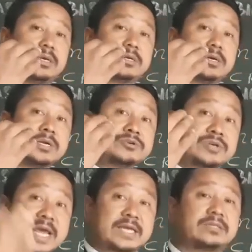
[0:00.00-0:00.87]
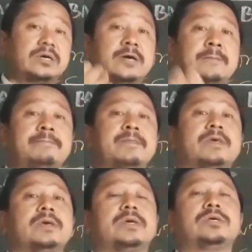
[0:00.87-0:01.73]
contract the
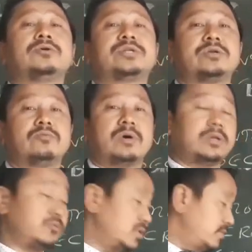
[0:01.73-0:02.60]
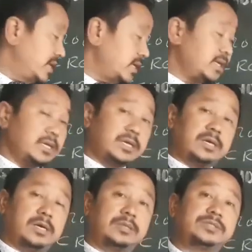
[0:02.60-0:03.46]
uterine wall will be
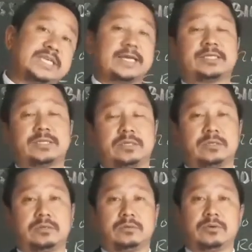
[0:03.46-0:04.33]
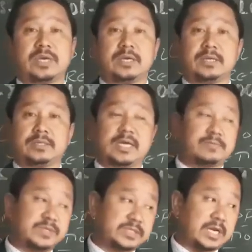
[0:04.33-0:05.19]
checked. Okay, that
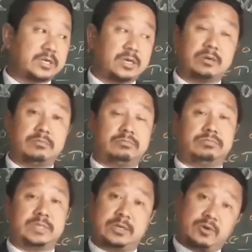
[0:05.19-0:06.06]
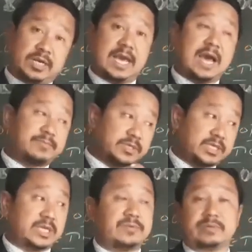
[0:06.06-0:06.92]
means that then only after the
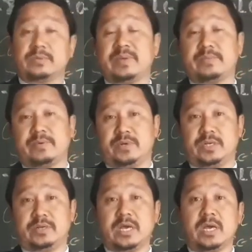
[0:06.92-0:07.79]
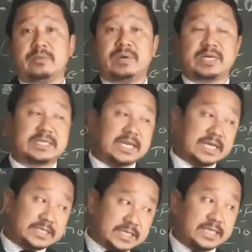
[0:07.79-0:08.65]
delivery of the baby only, but
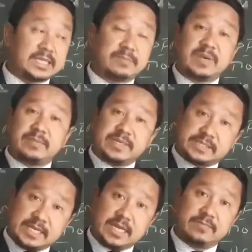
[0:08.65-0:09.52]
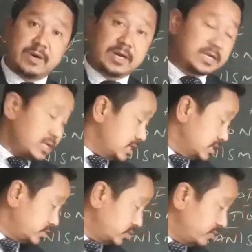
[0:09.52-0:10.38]
till the baby is delivered,
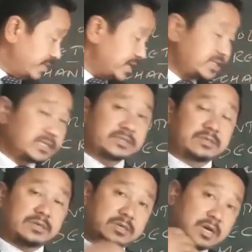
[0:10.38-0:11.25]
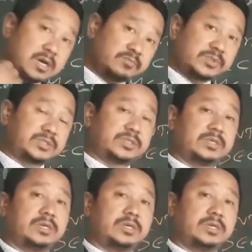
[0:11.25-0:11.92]
so the message comes